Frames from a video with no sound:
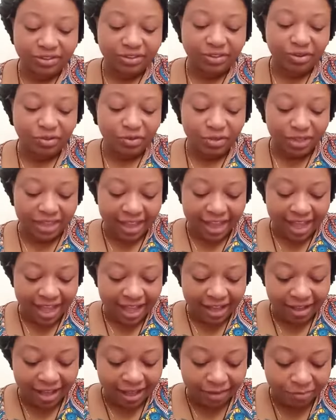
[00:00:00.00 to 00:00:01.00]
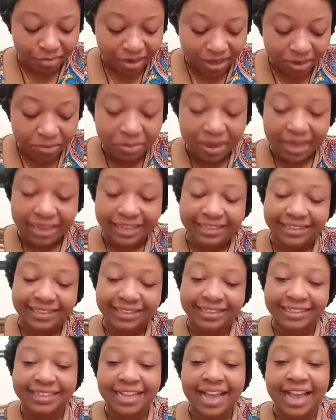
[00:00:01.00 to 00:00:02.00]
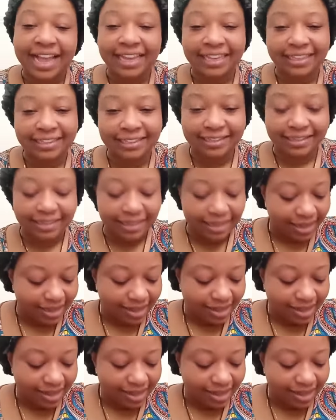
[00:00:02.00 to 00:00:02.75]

so now I, I minimized the size,